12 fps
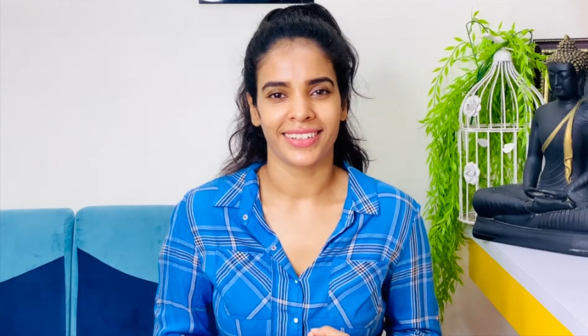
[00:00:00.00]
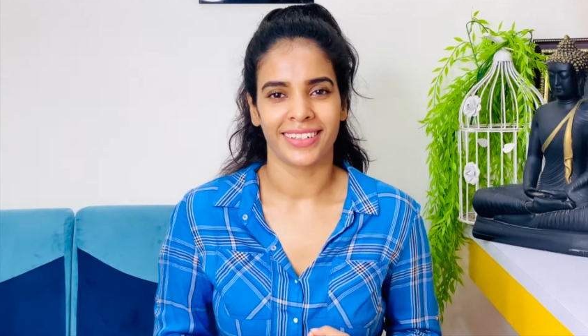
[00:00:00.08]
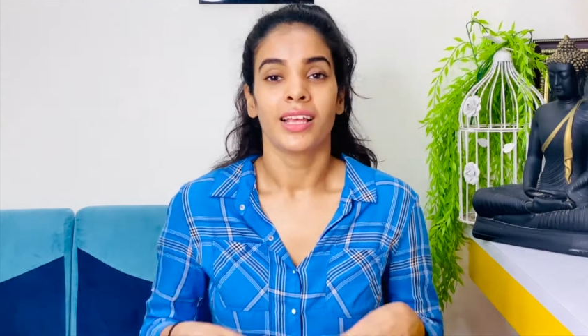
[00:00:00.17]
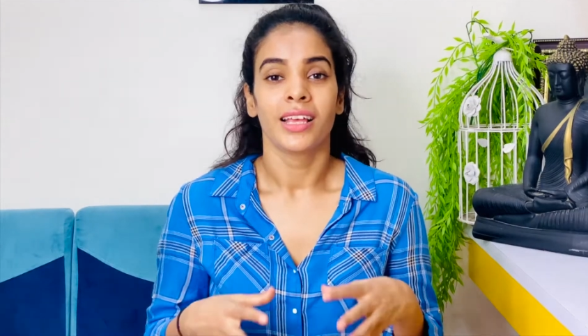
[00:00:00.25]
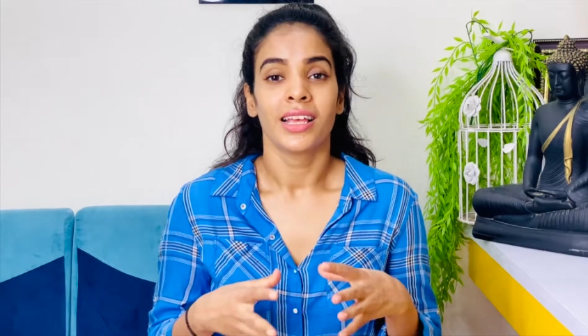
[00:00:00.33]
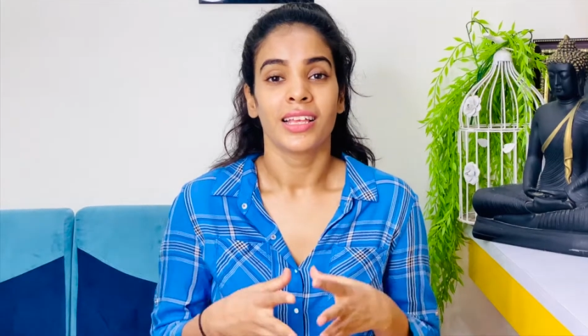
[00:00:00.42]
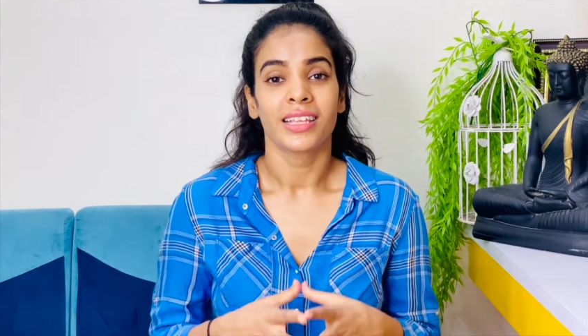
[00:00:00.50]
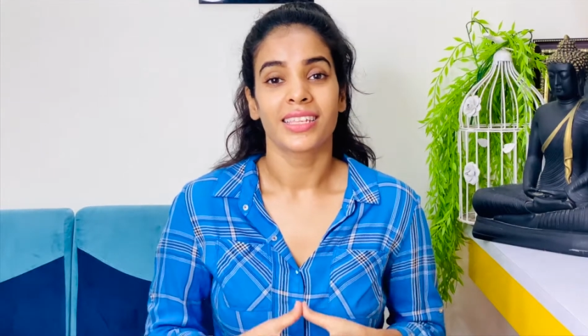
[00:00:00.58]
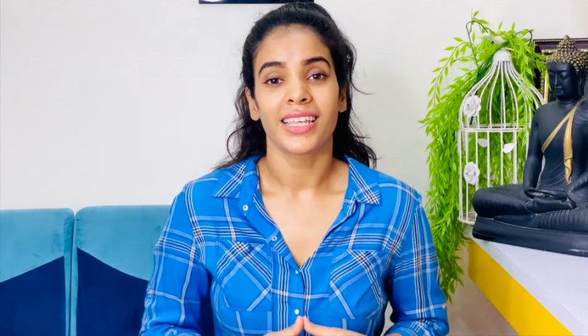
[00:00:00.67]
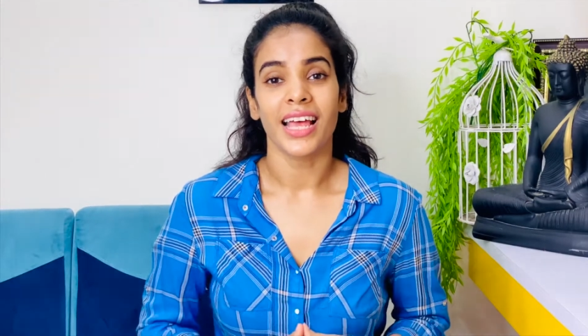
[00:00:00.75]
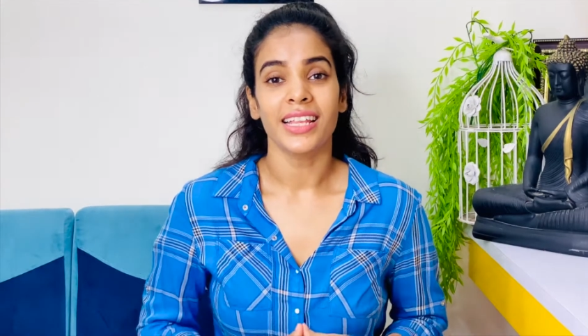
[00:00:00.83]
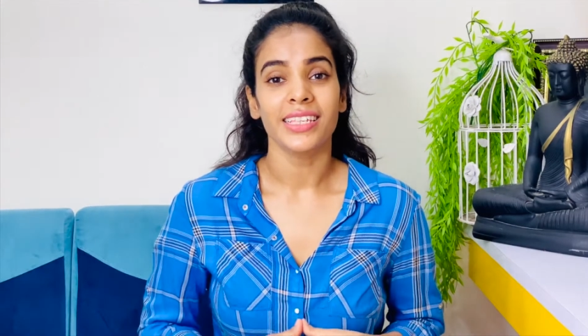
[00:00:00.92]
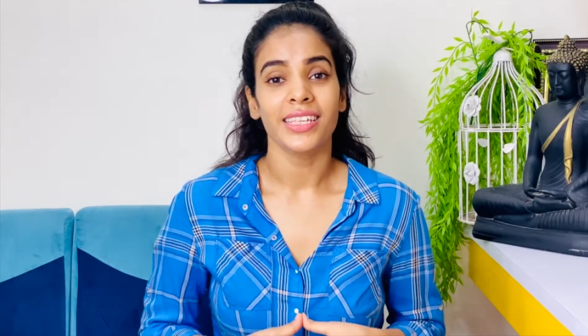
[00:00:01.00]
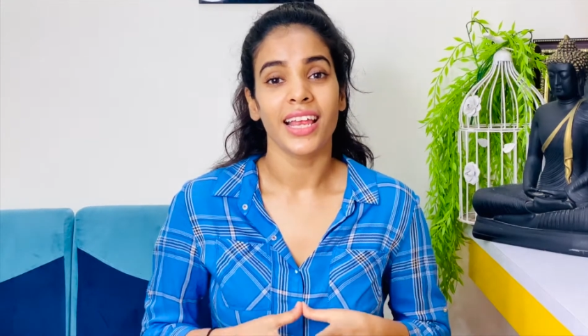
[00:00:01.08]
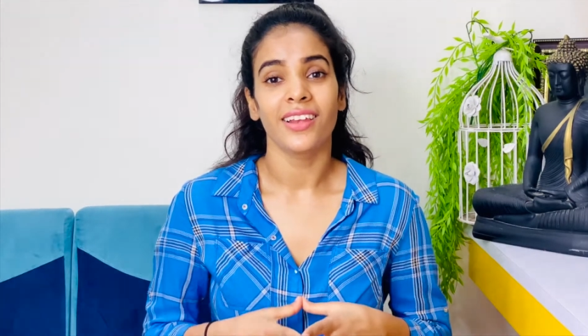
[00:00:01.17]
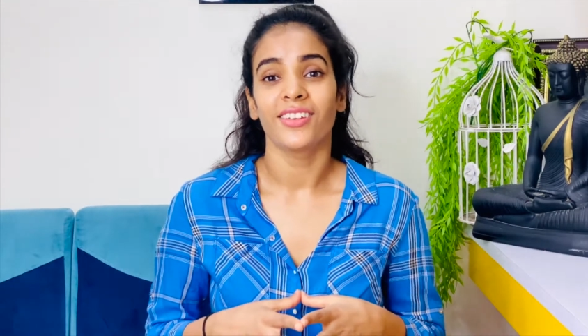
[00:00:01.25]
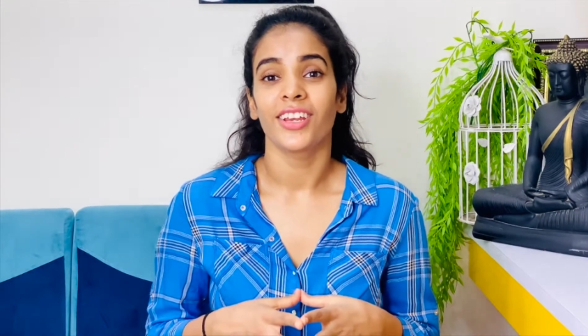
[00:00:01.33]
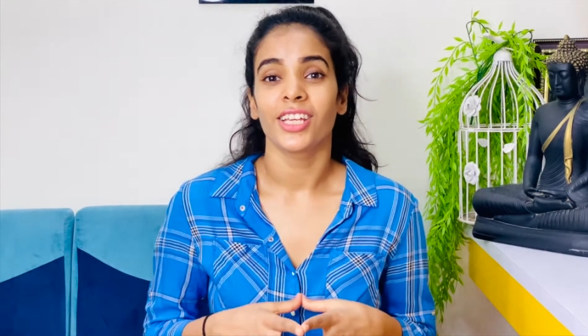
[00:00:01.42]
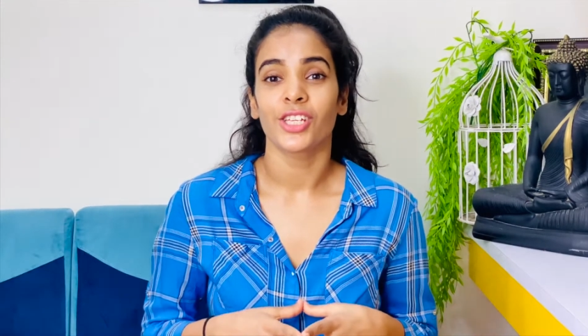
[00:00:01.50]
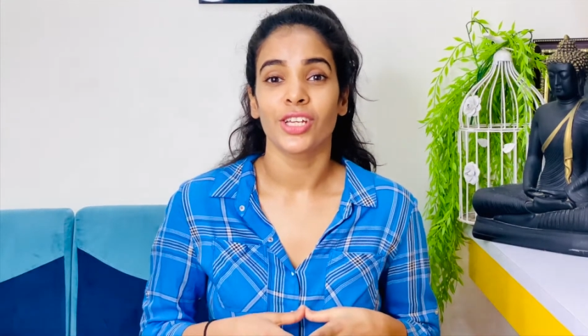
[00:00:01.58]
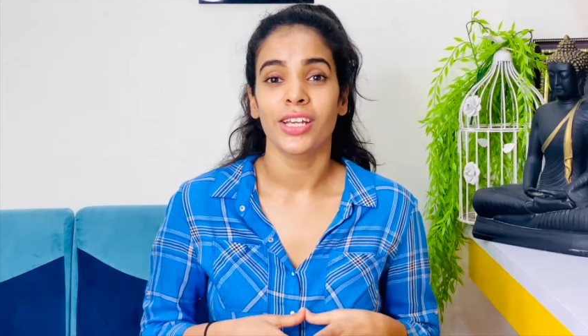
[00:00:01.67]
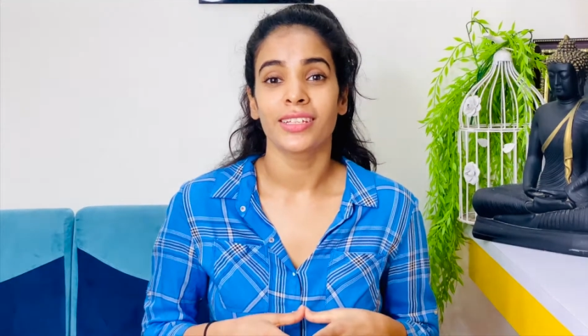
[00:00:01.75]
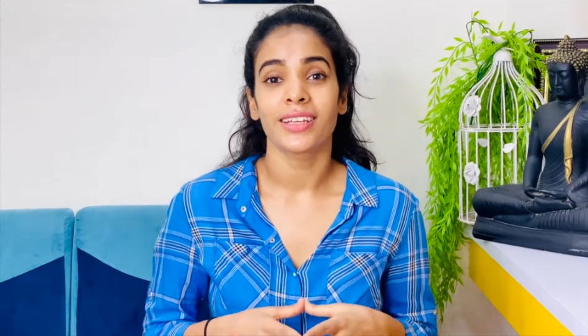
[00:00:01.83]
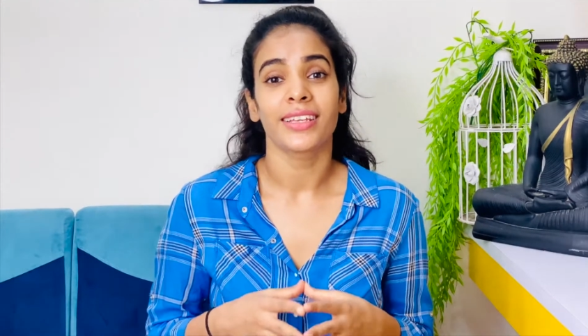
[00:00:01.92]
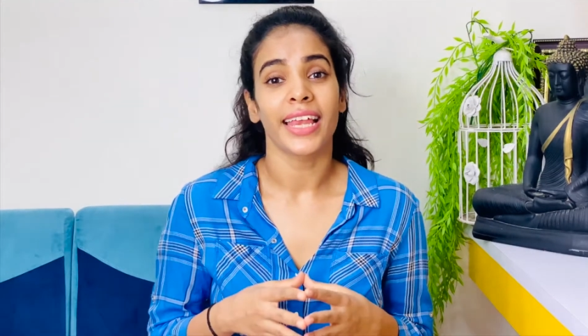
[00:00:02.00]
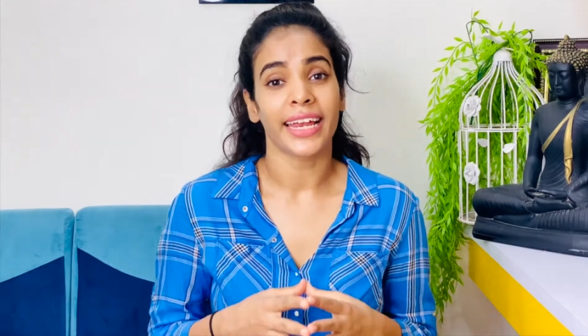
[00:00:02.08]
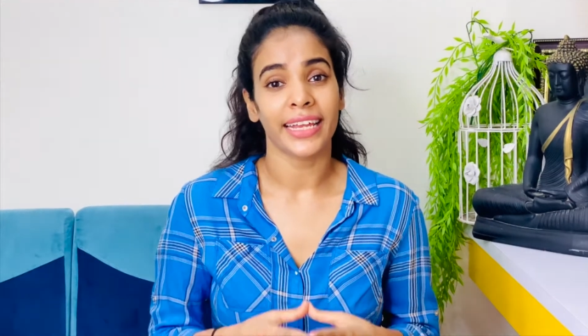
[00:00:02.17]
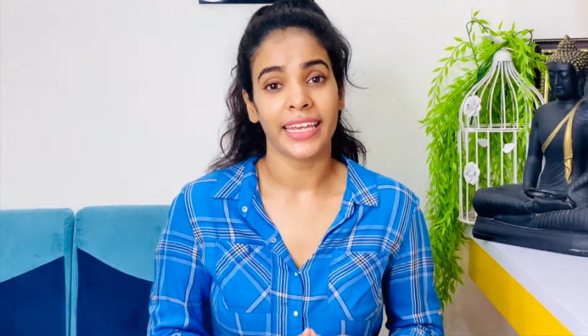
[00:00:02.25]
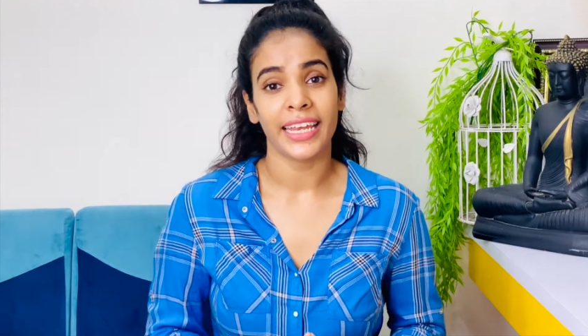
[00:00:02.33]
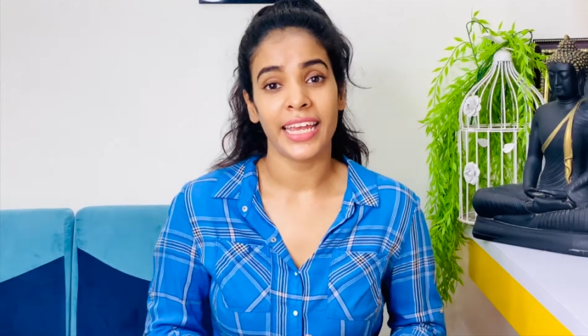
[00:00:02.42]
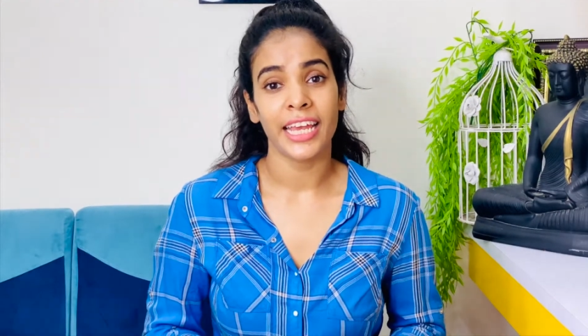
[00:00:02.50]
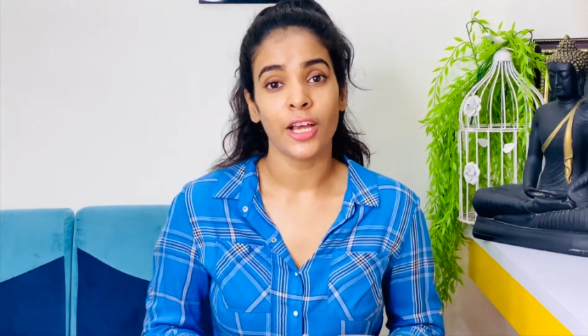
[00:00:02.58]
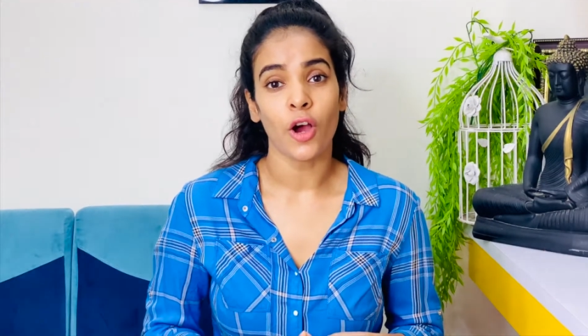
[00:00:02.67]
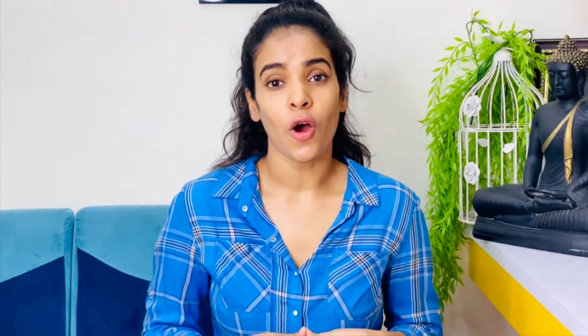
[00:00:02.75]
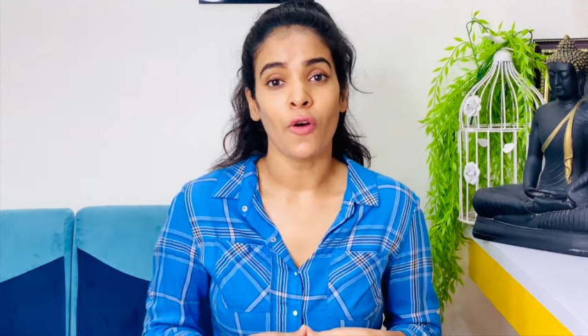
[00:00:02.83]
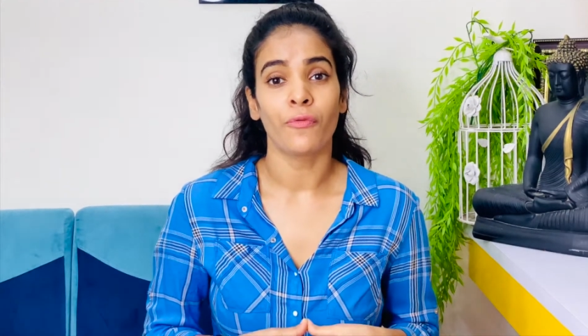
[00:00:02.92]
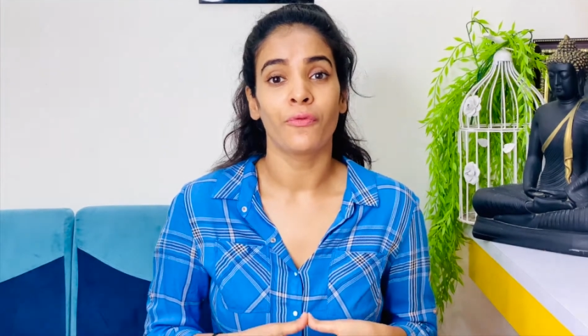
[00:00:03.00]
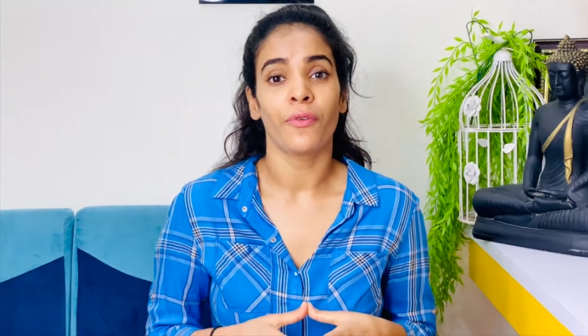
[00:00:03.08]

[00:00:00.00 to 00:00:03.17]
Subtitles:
Sun salutation is a technique of